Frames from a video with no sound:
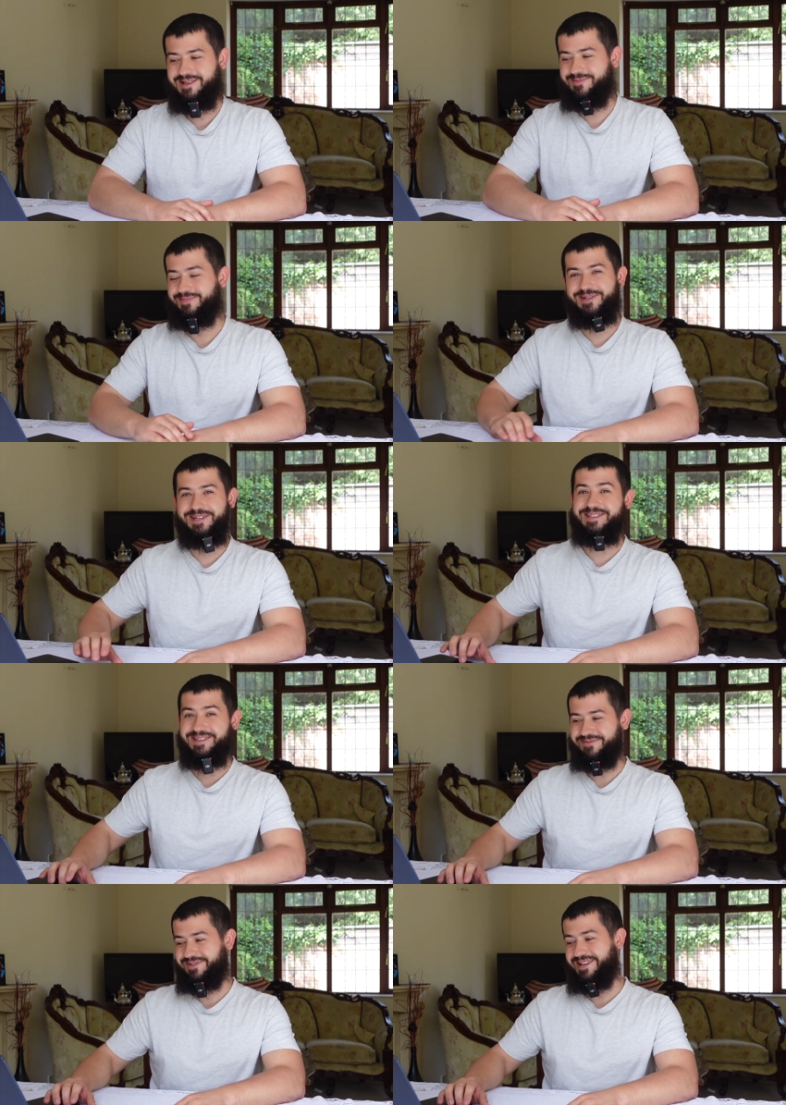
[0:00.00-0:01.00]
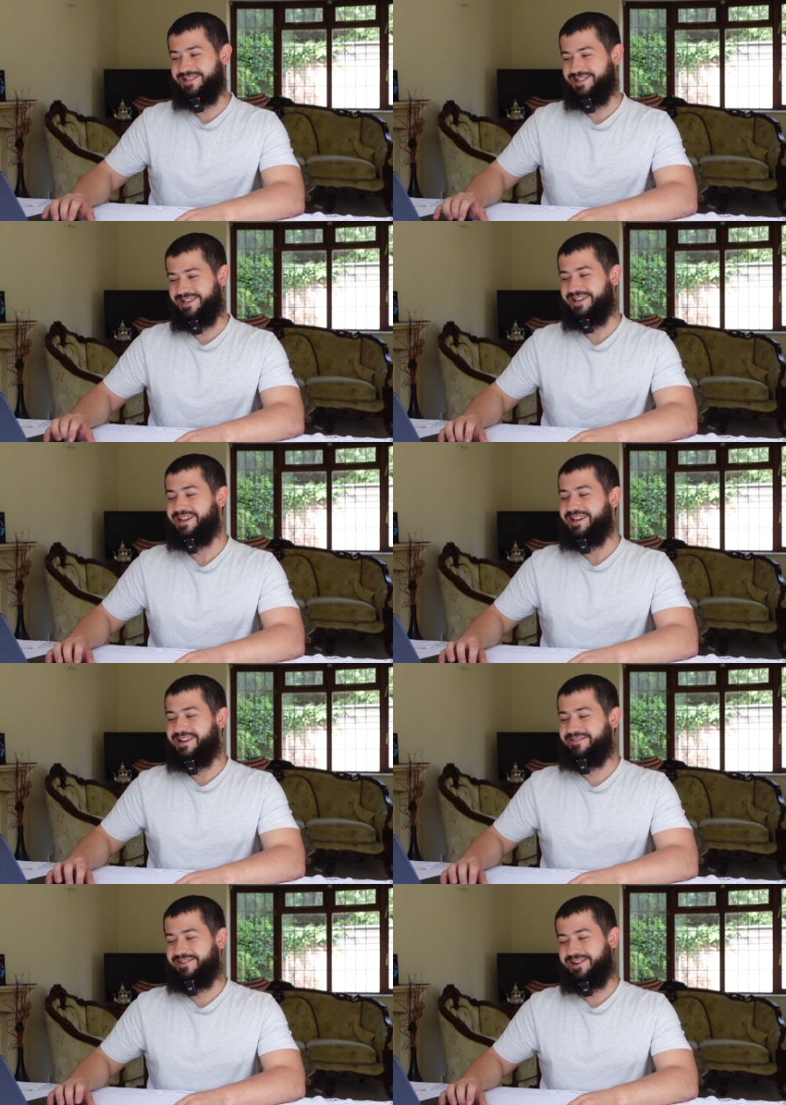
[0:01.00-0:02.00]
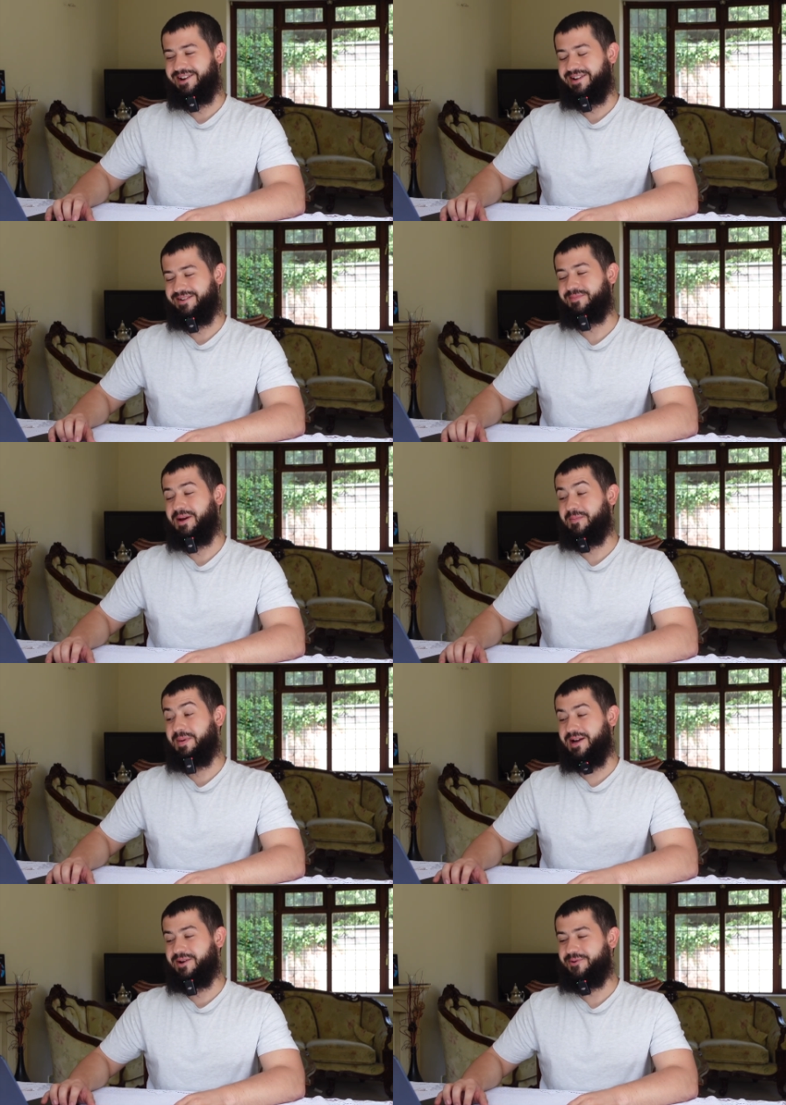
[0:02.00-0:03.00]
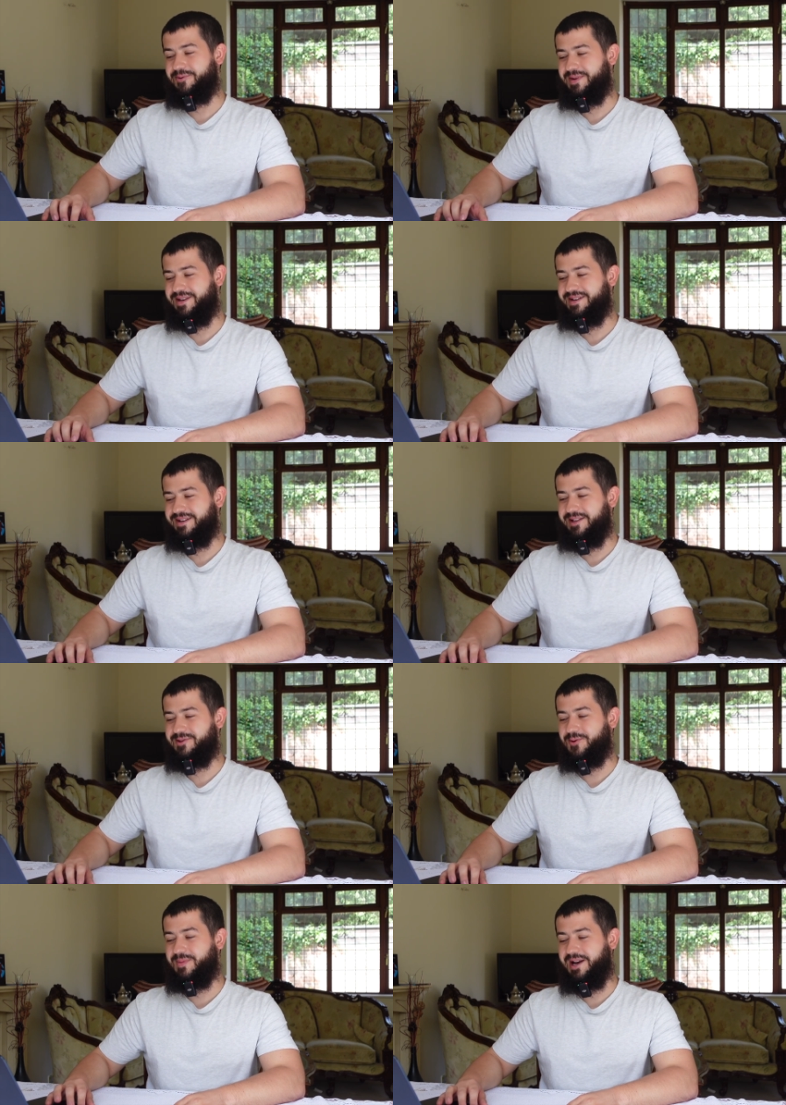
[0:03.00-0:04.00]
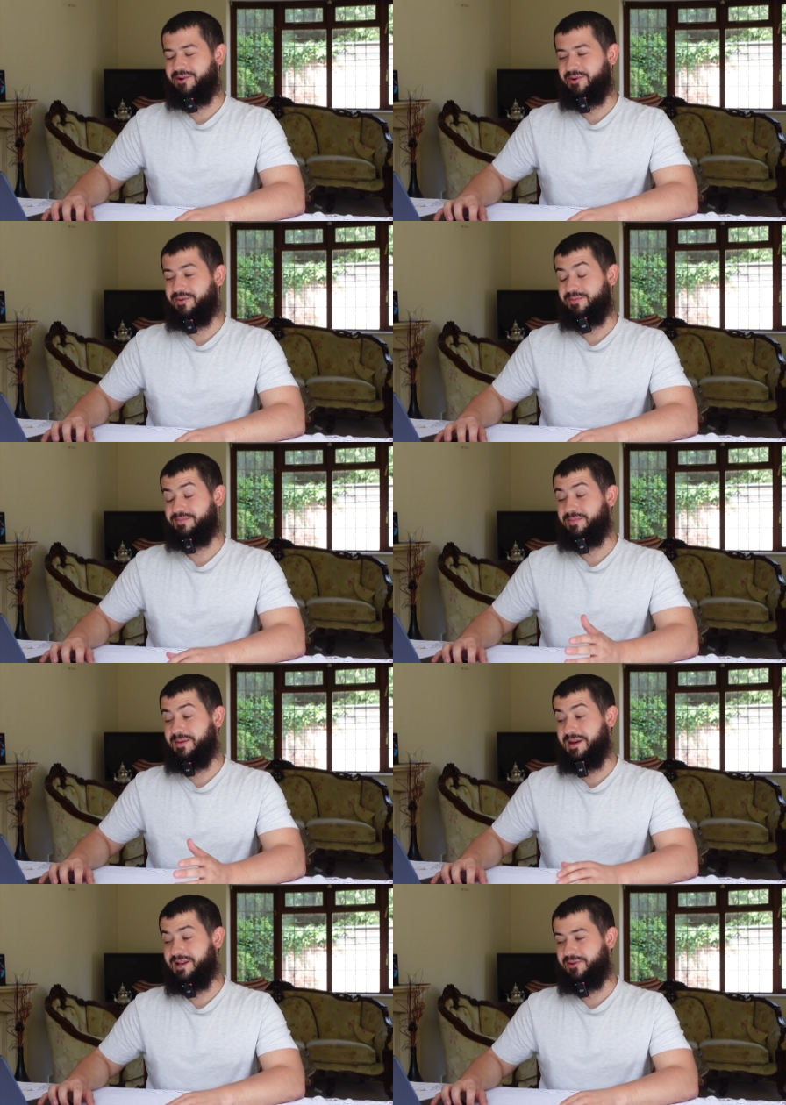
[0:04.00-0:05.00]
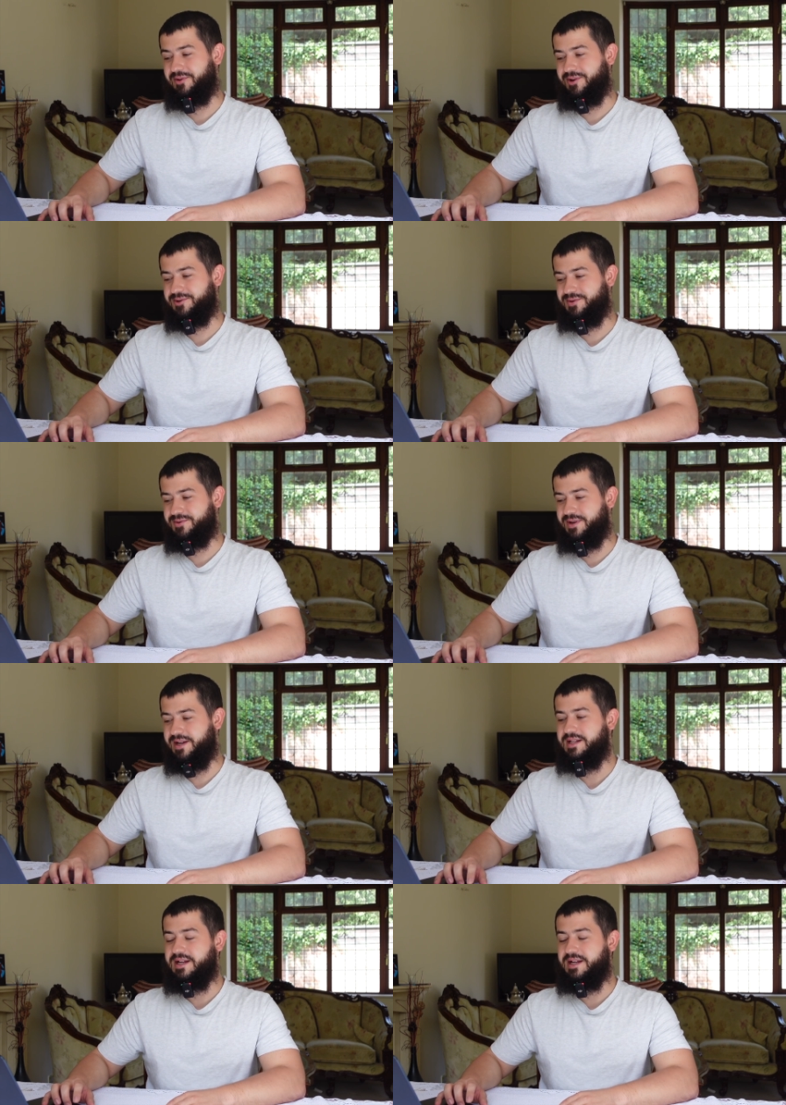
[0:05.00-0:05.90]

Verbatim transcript: It's much easier financially living in, in uh, back home in uh, in Somalia or, or many other countries, right?